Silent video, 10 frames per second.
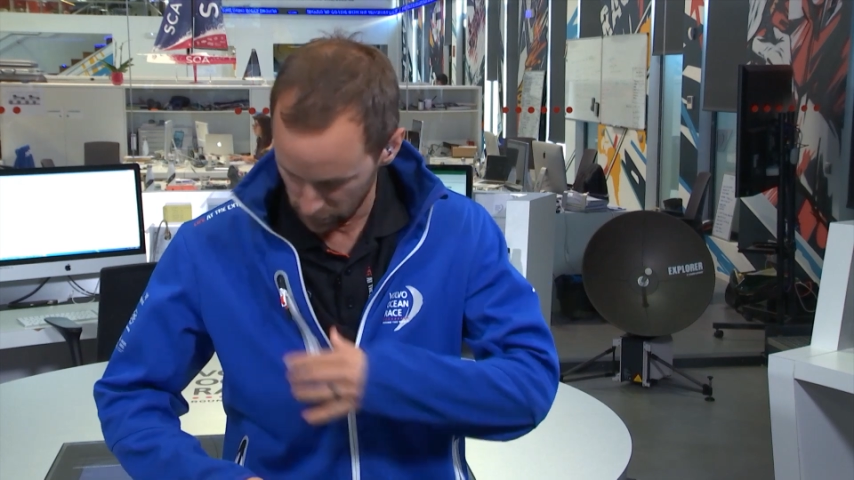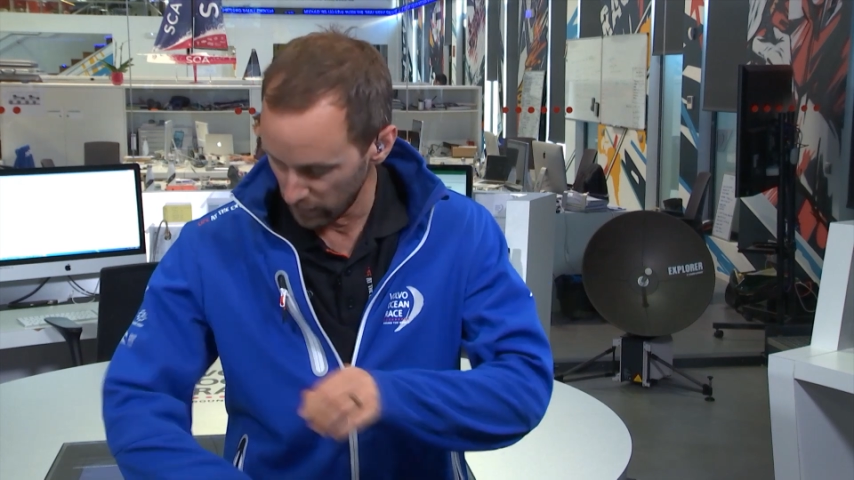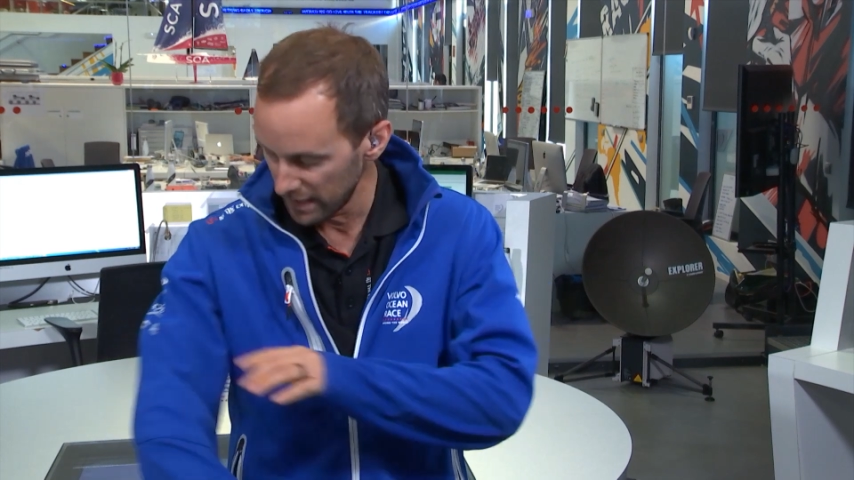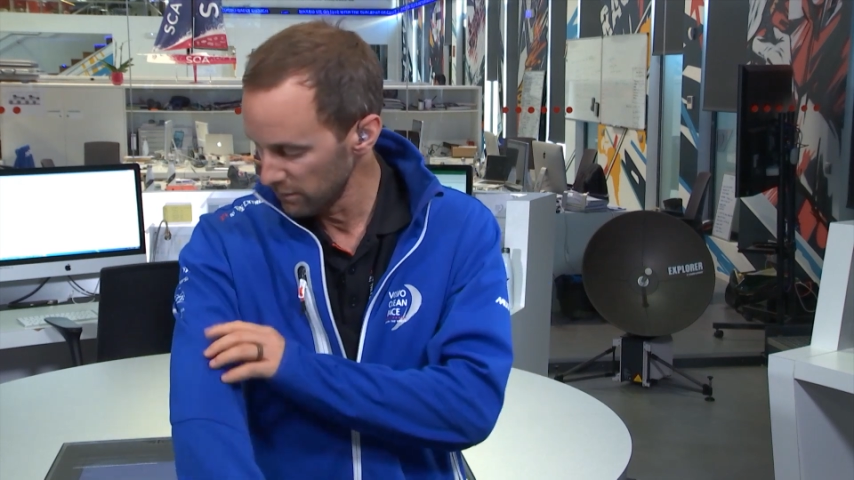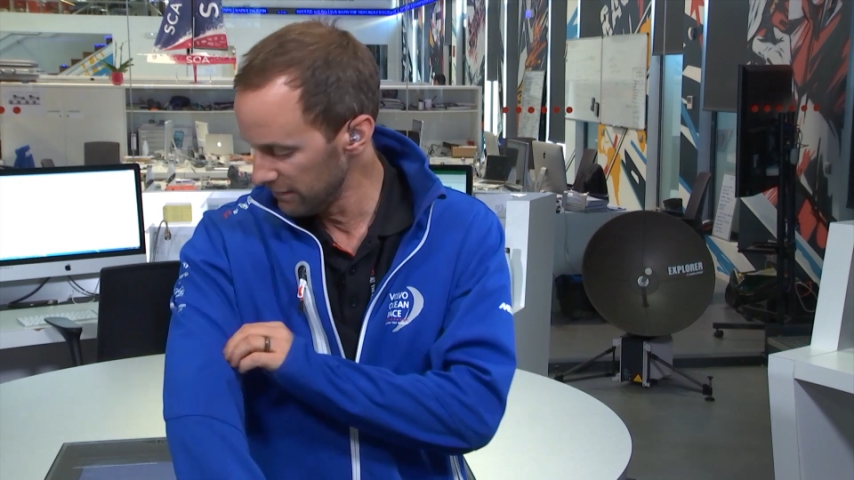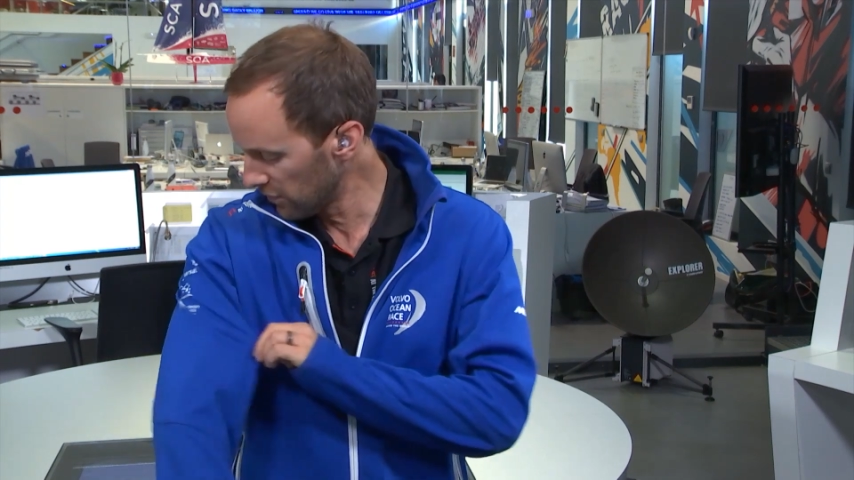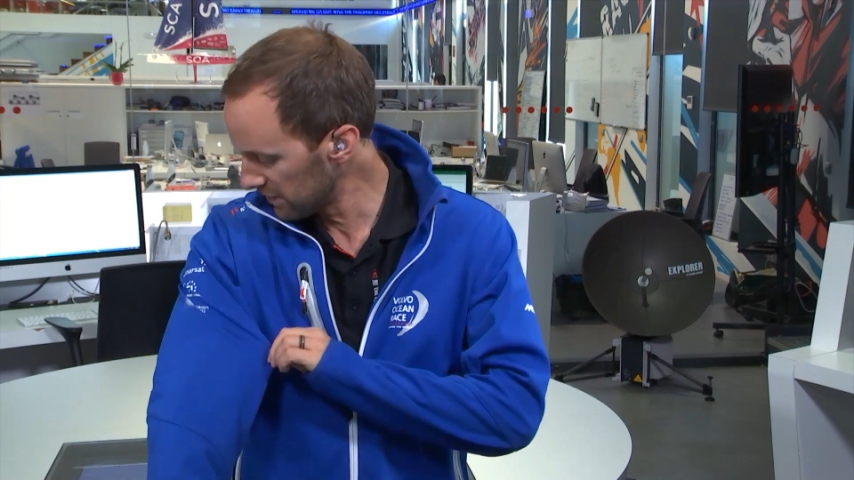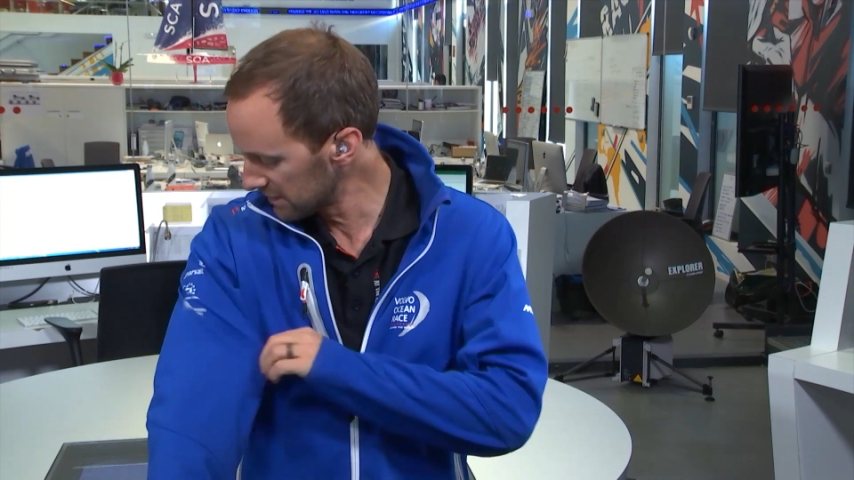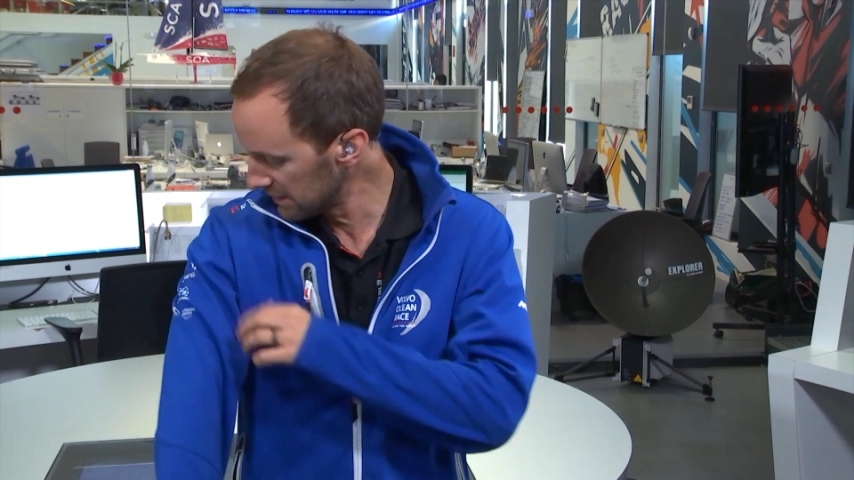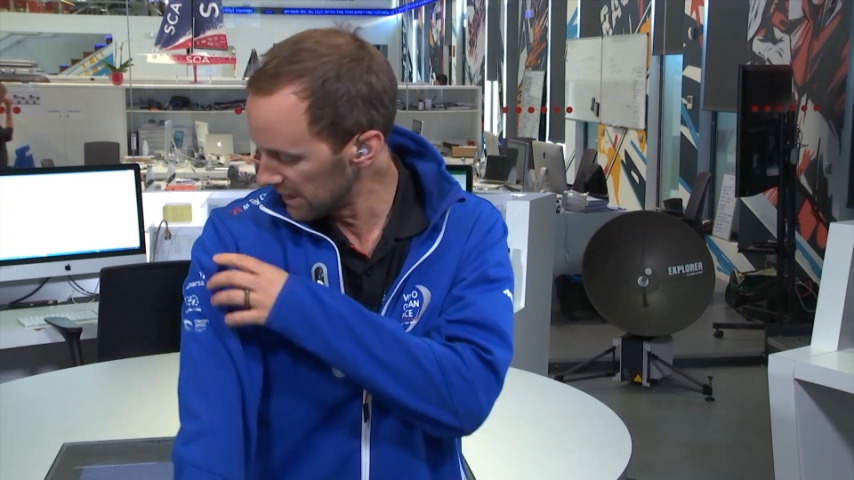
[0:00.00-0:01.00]
to win. We've
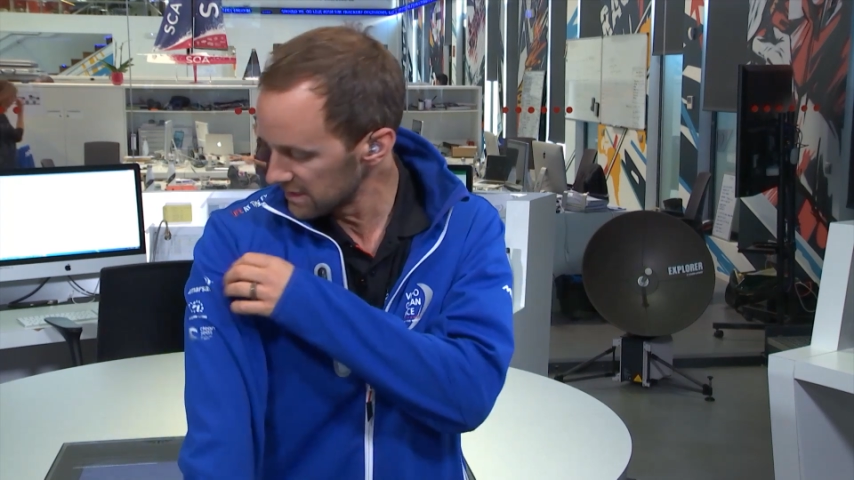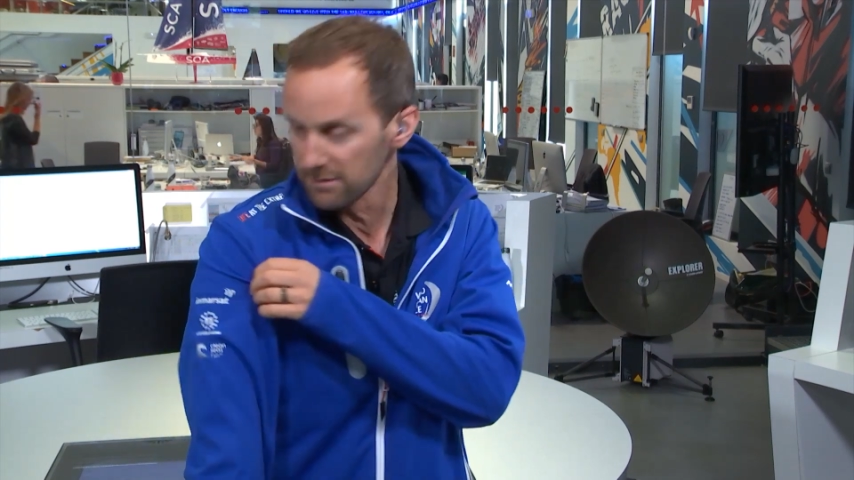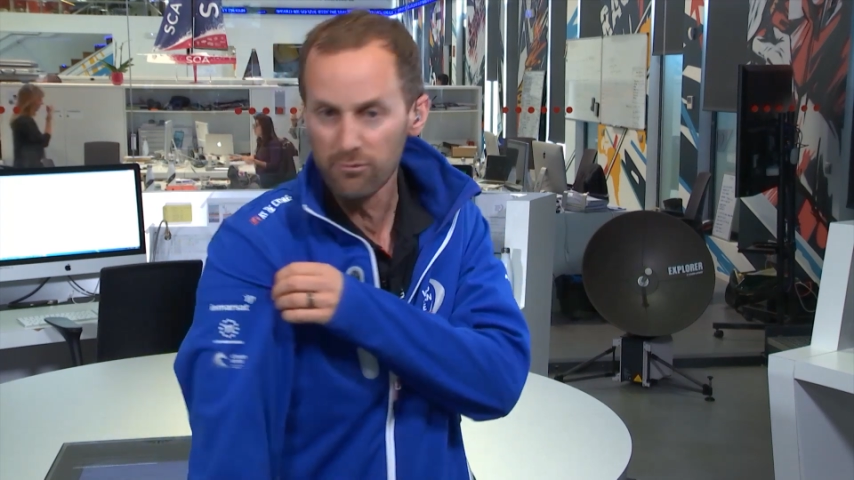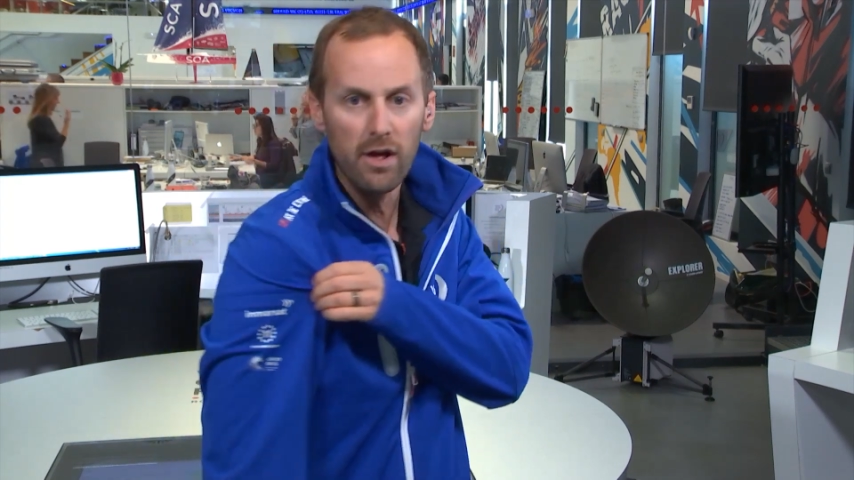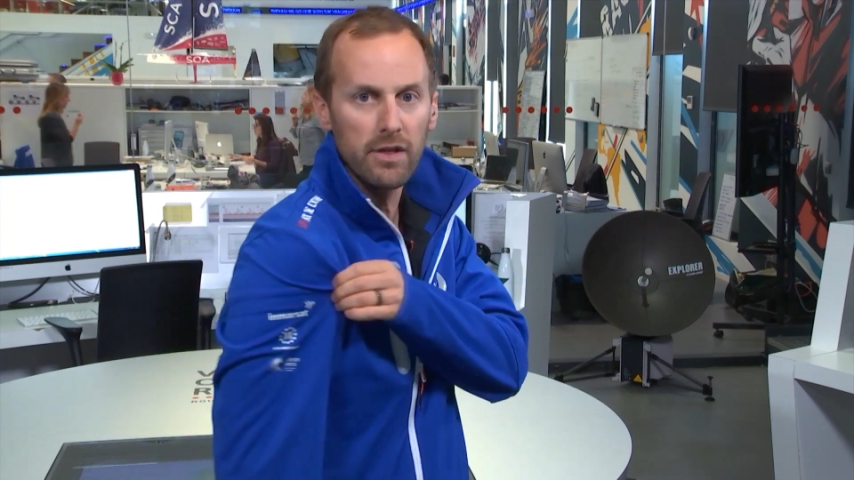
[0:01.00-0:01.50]
got some